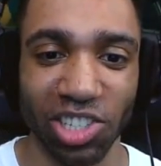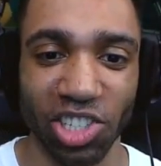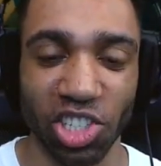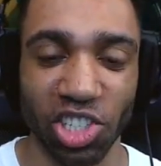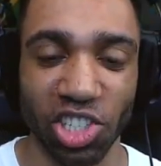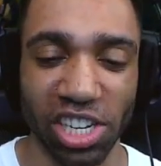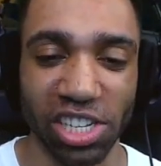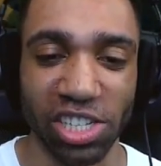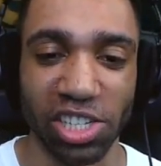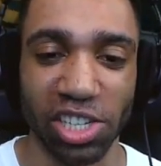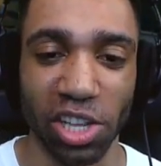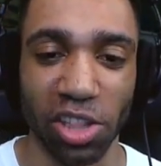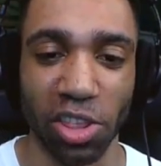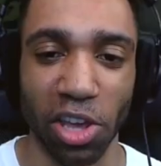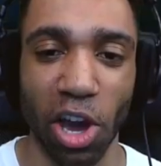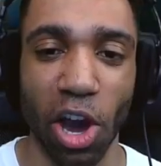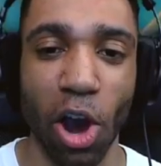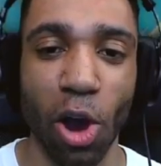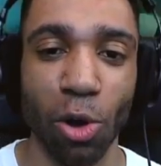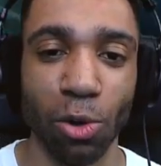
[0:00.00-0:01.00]
G to
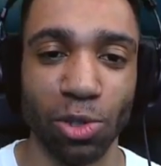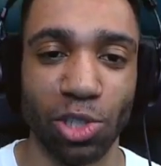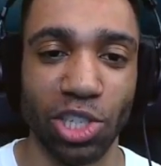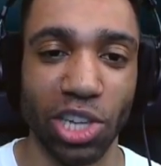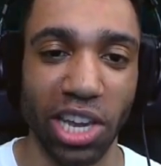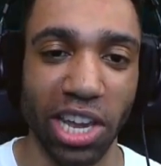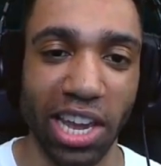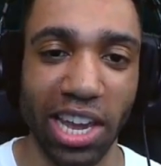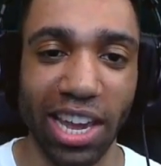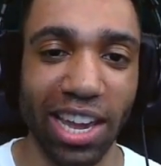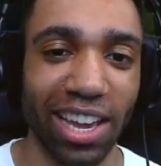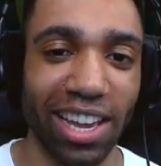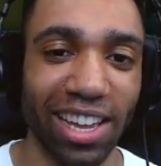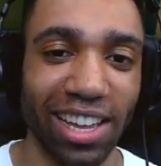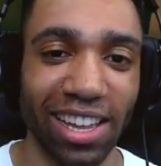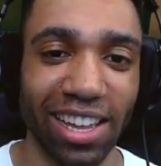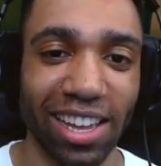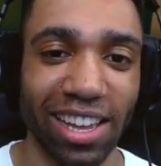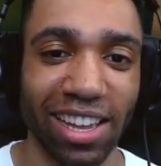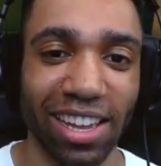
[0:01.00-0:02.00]
the OD.
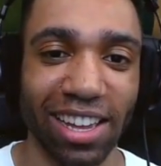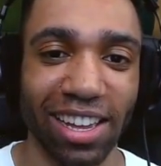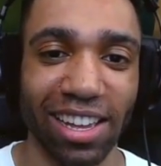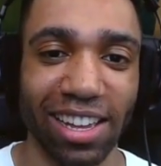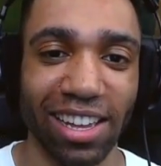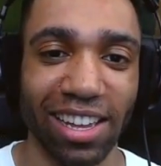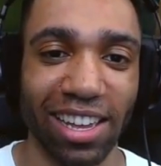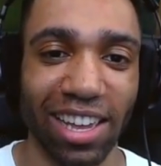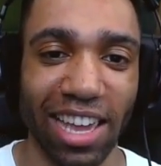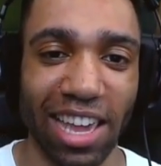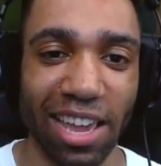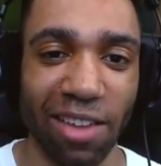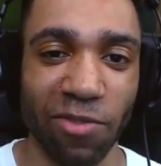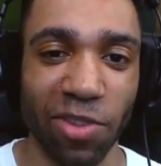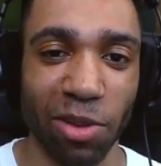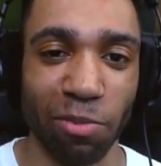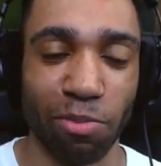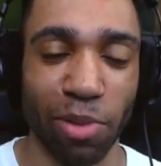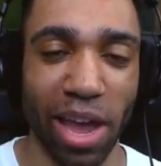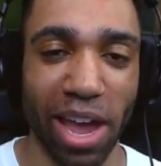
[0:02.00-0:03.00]

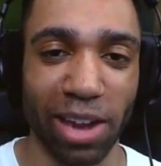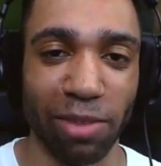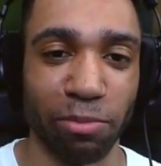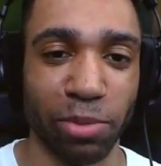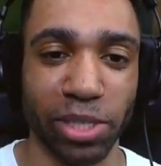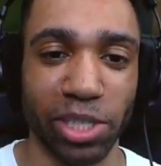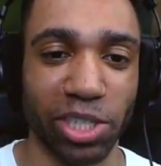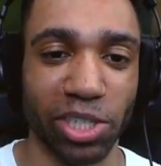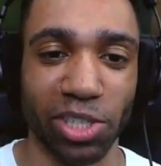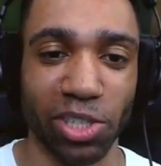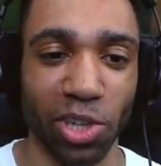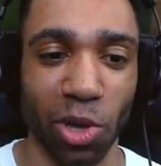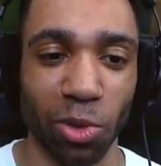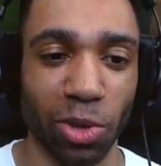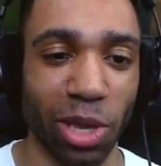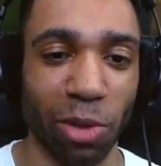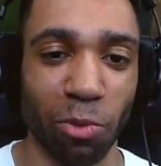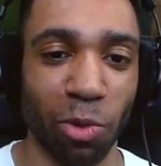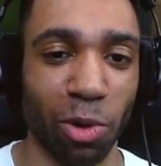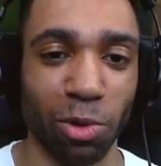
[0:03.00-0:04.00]
Even bad bitches know
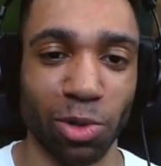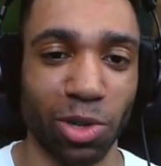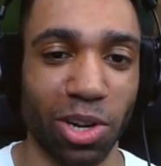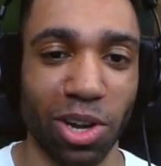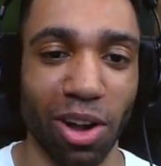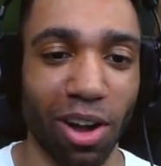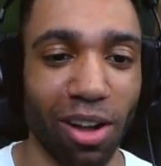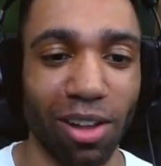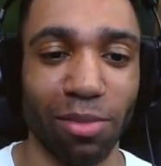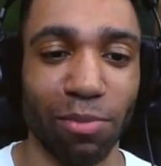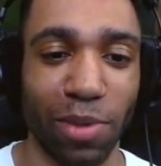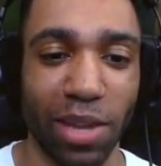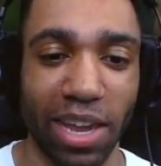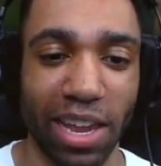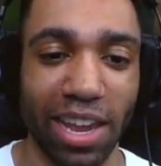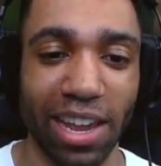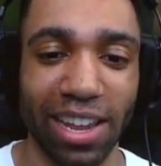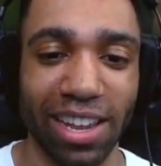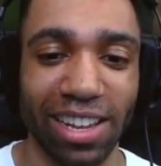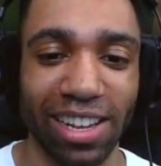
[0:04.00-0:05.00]
they won't call
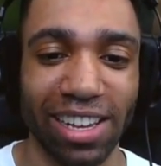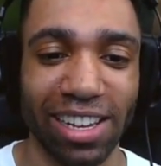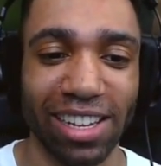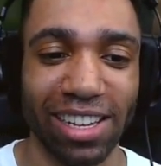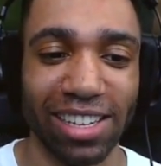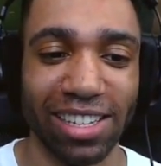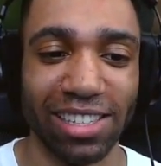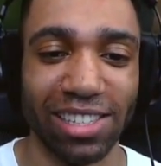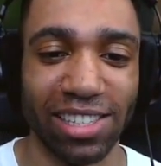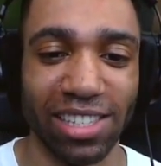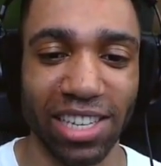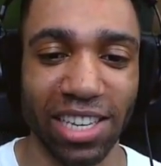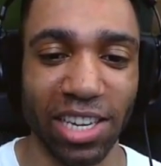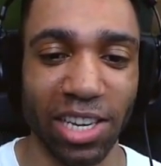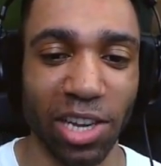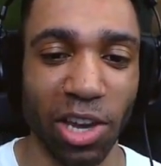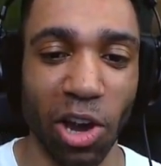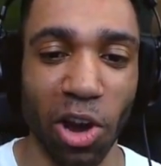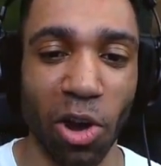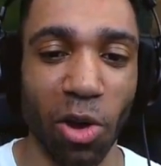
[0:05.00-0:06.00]
me
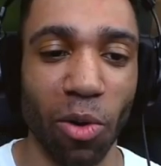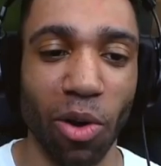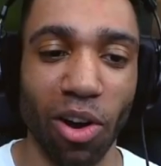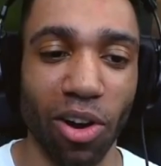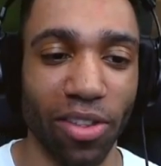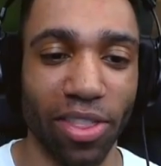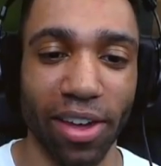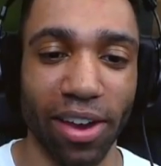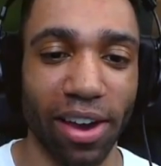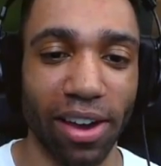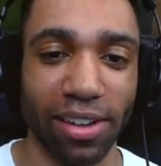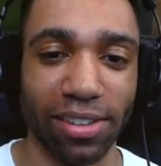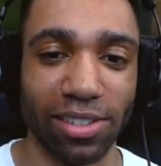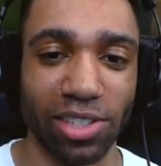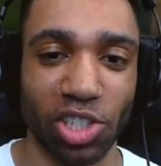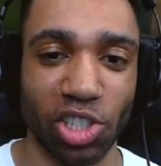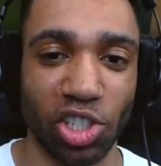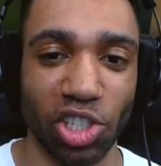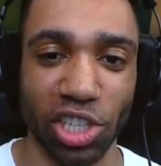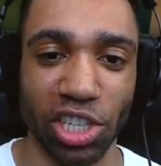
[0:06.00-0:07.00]
CEO or the
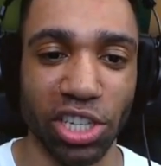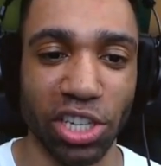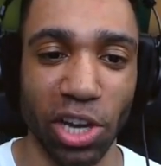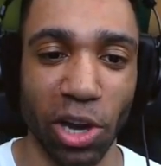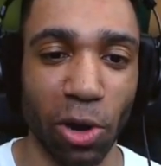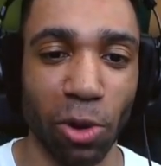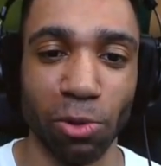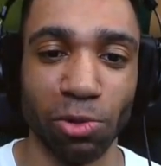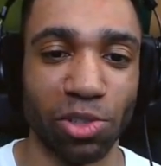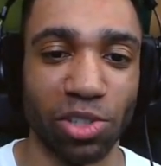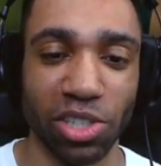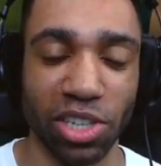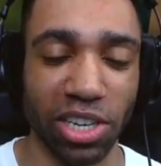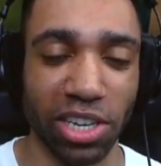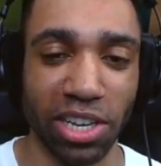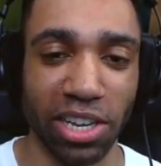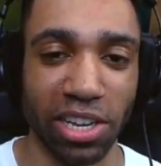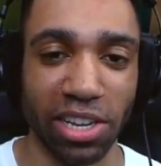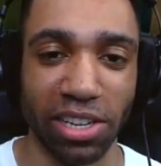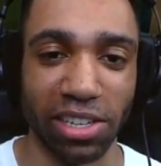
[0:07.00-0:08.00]

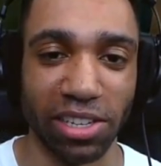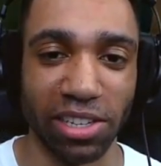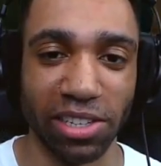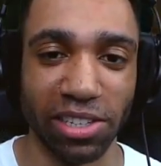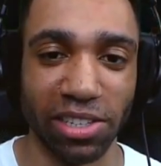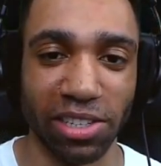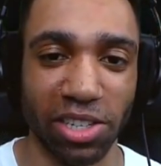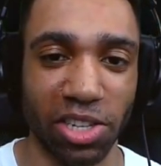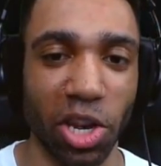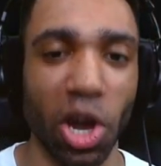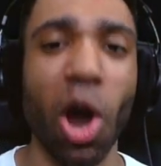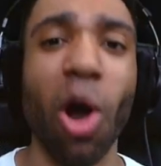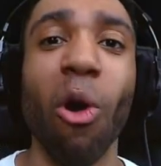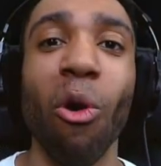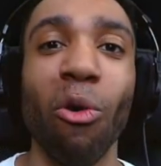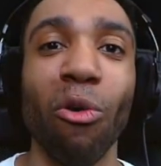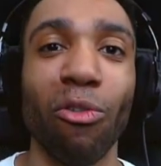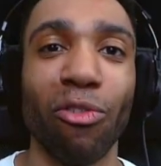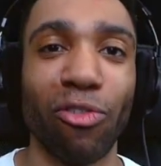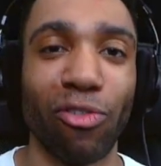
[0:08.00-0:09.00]
GOD.
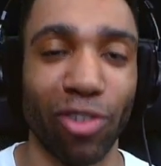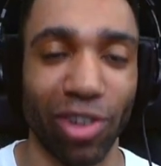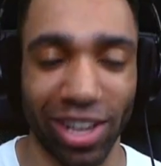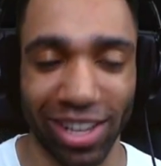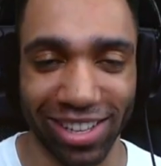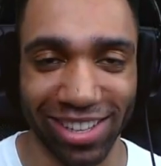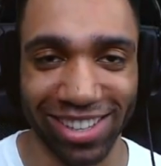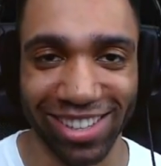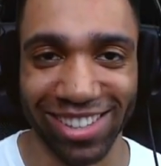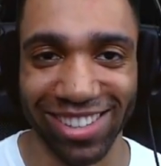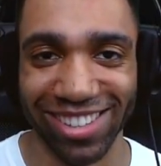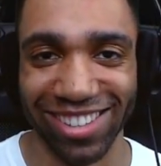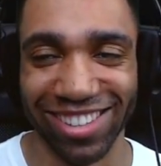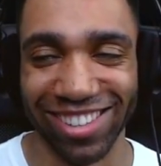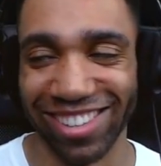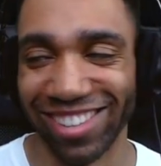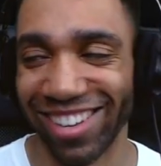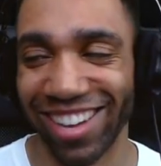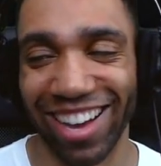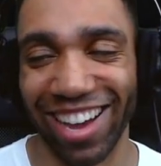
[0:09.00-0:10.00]
Gove.
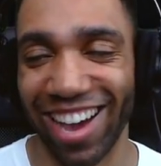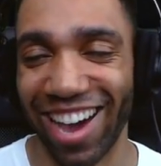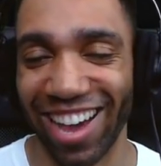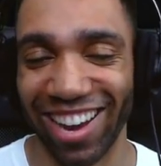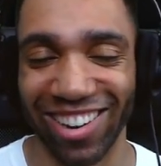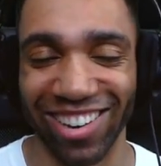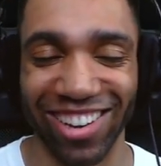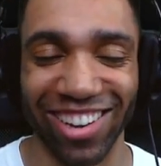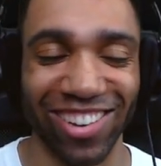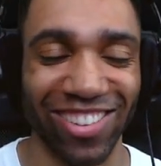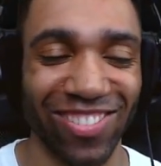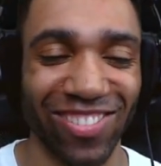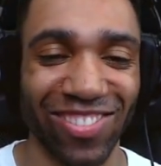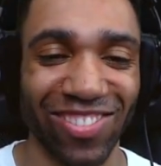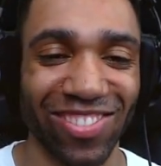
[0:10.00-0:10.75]
I don't know.